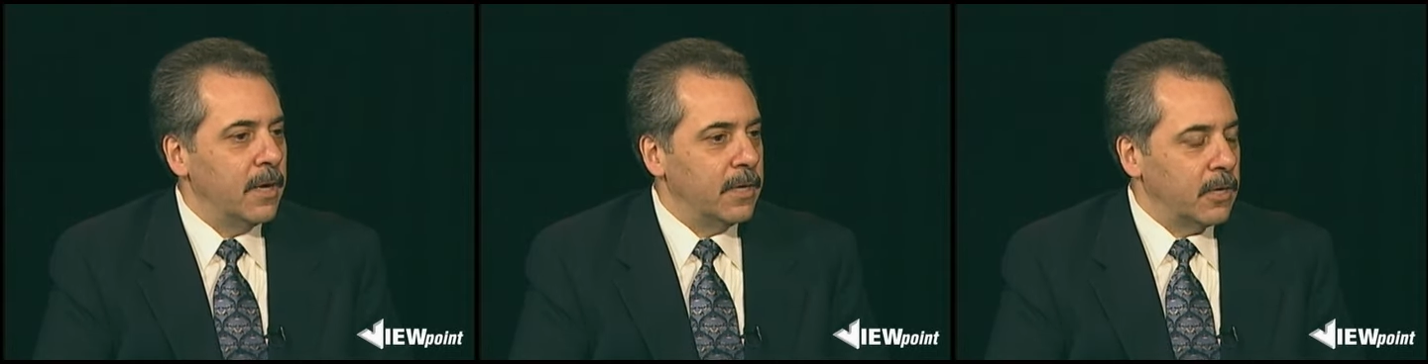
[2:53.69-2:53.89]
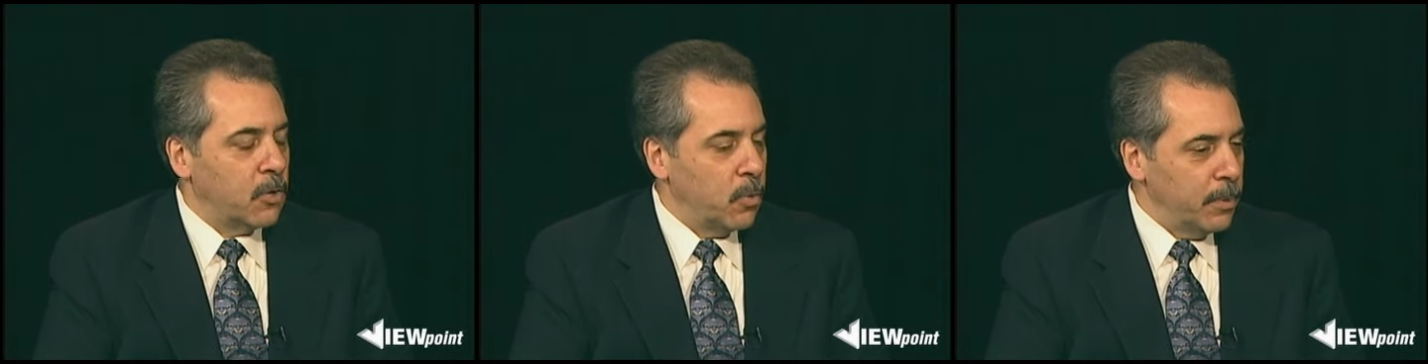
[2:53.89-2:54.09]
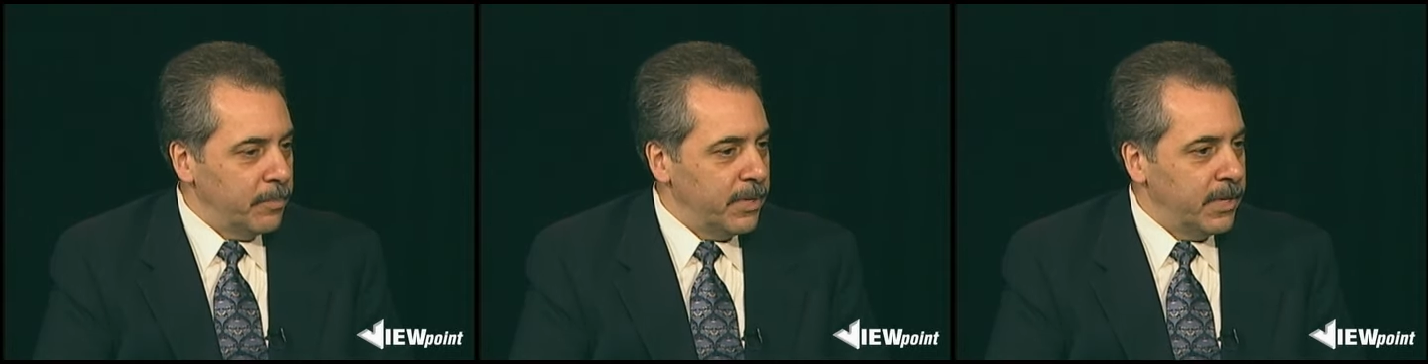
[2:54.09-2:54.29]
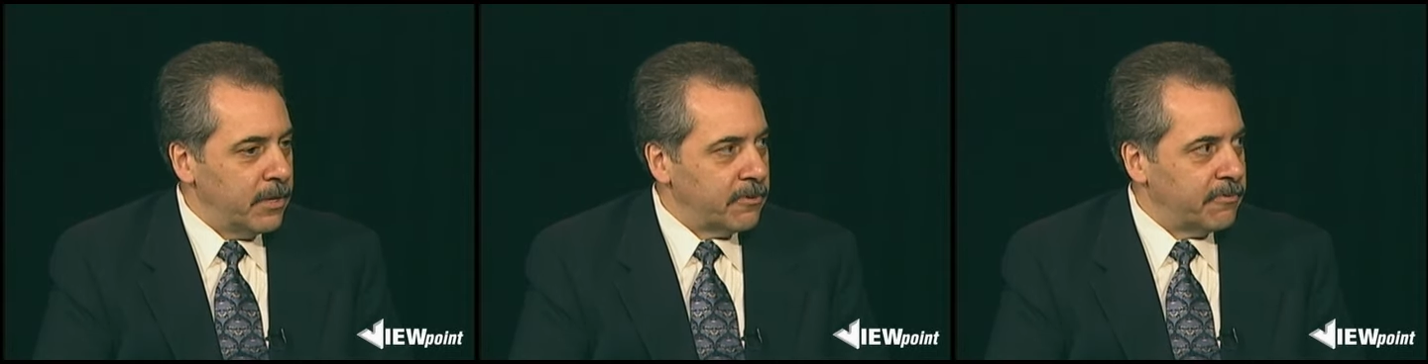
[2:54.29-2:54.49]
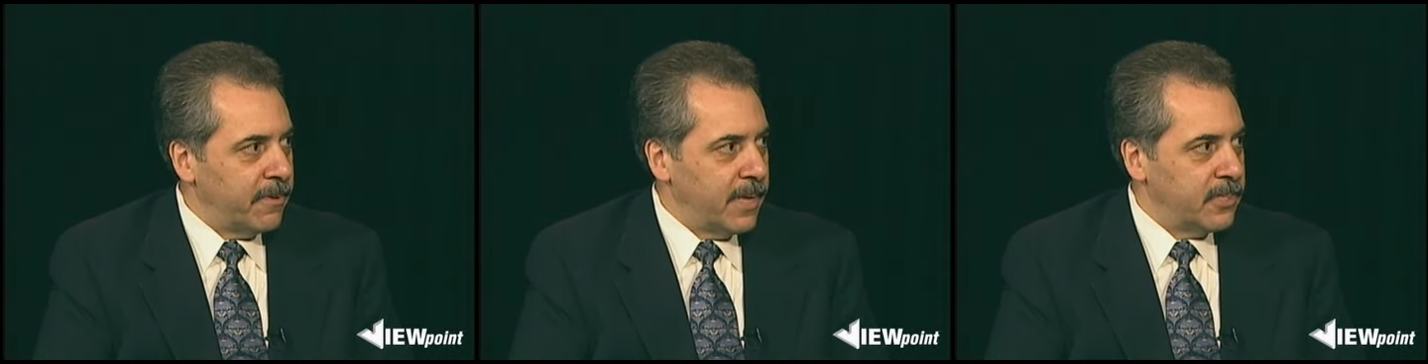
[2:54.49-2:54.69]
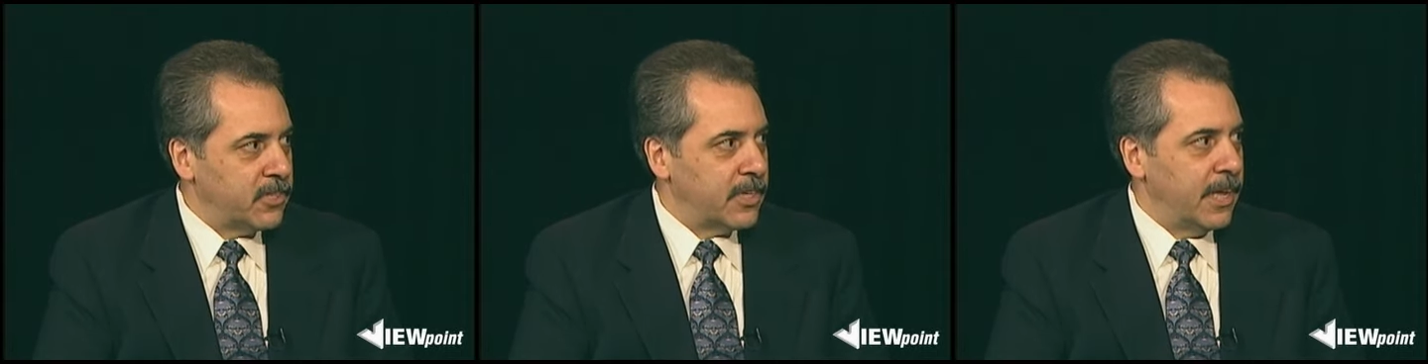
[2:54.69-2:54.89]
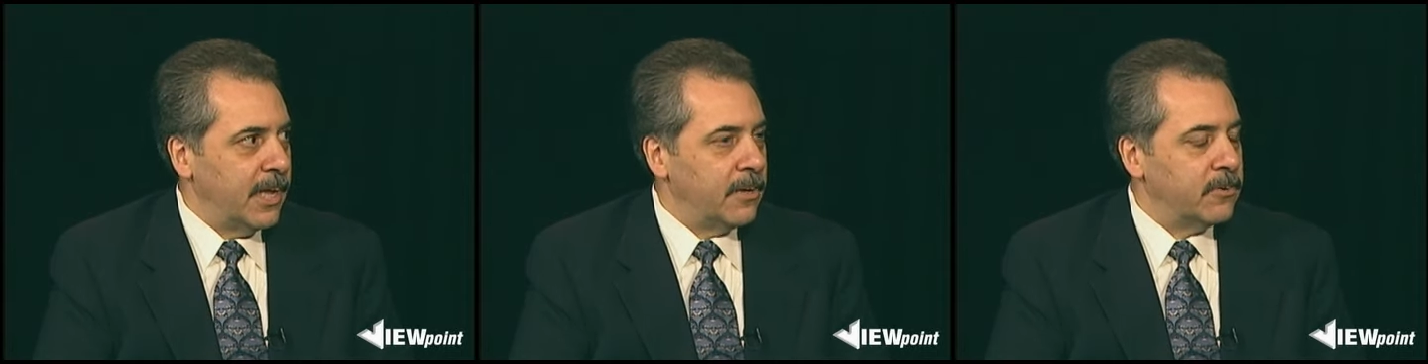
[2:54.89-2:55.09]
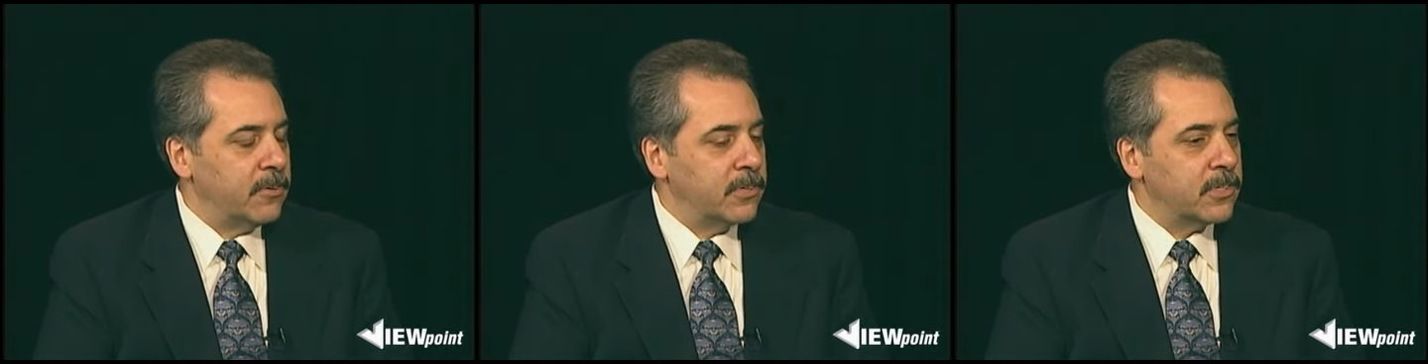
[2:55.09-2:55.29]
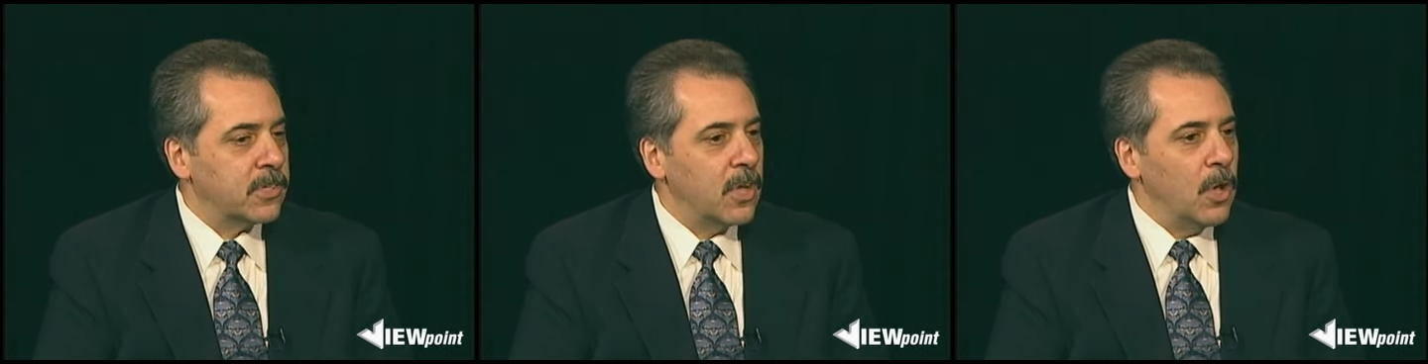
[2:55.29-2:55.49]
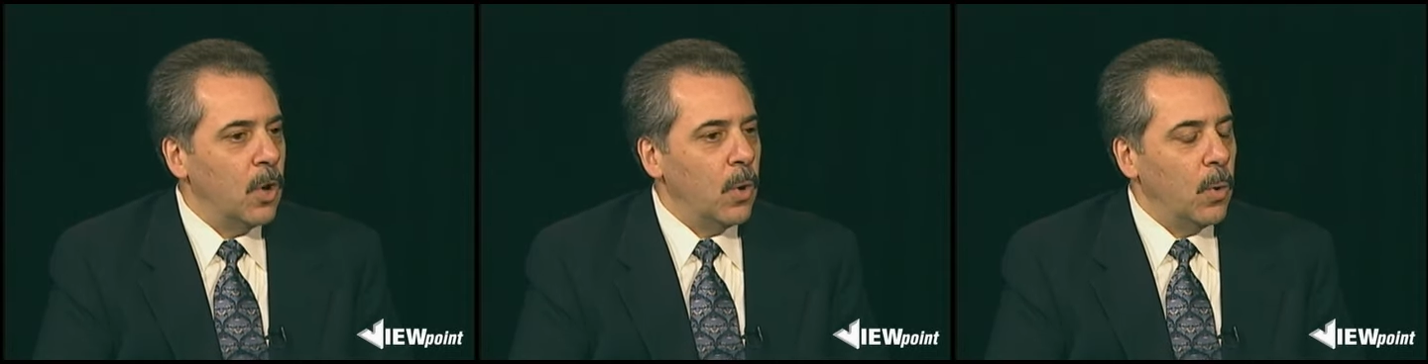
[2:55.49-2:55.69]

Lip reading: equipment interface standards